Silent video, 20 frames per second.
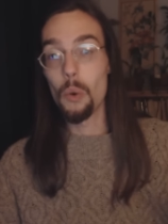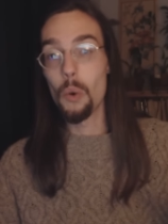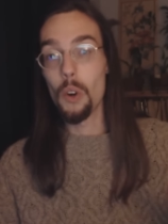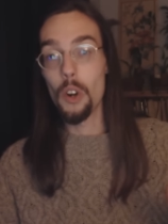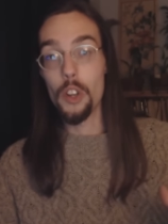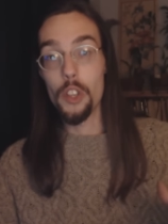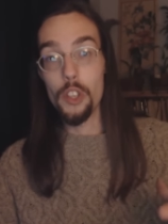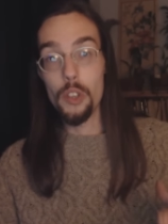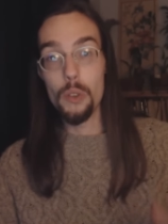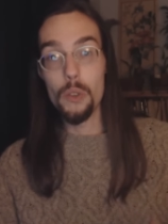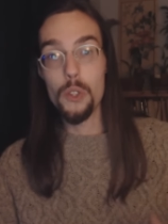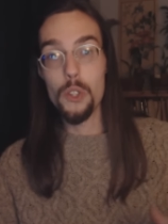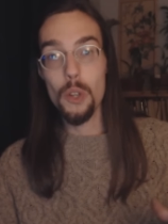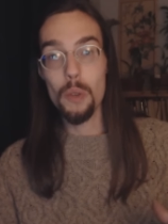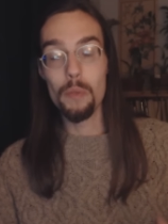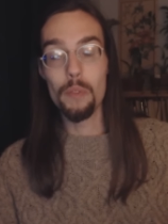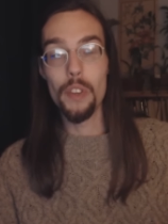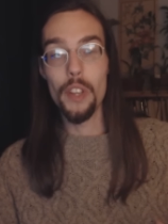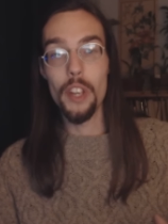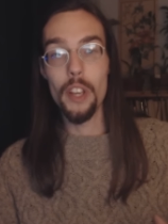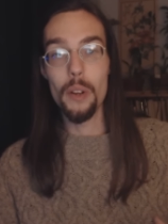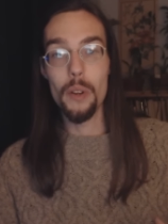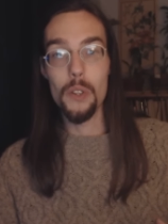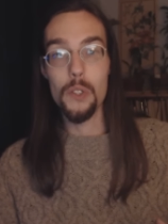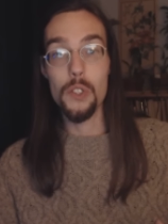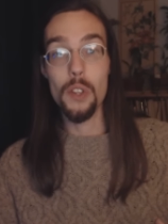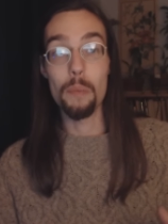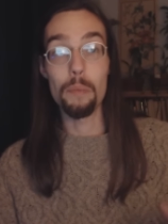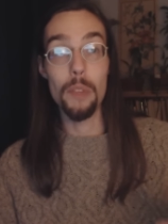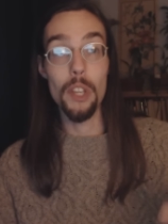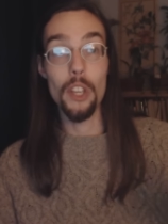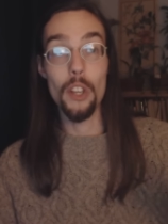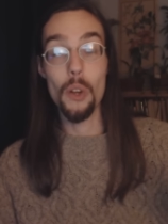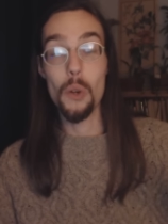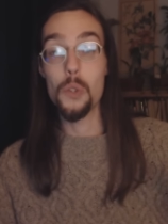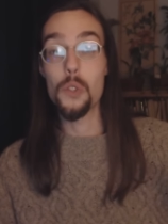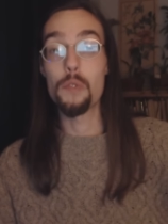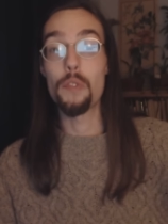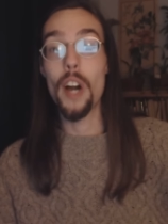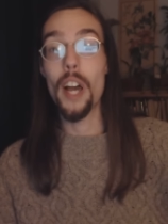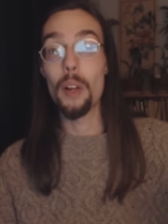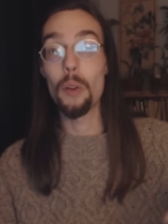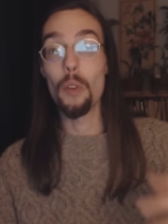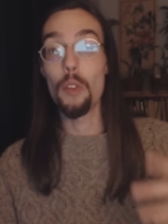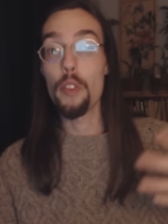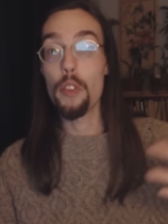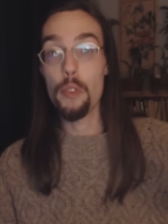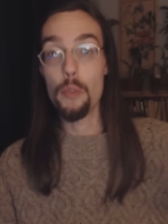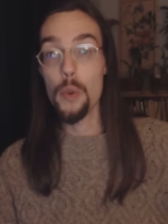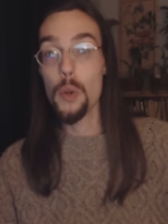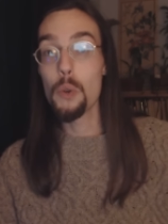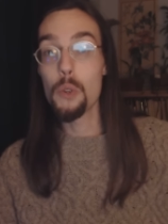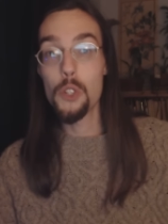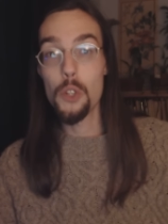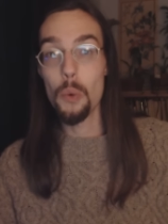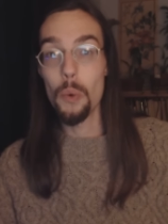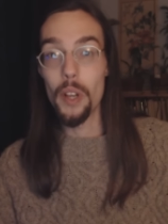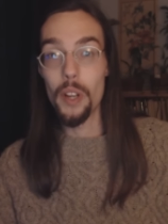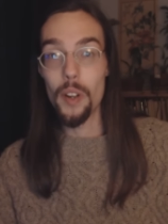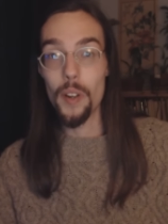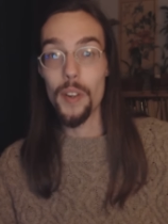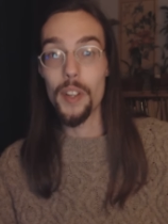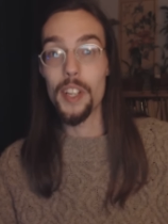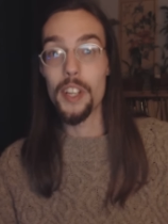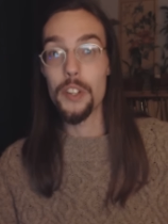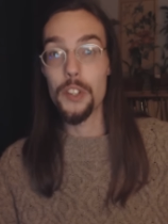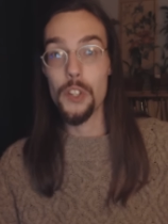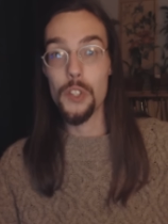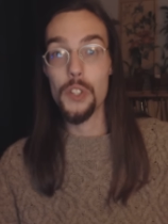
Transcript: or a YouTube video or something goes viral through Twitter and it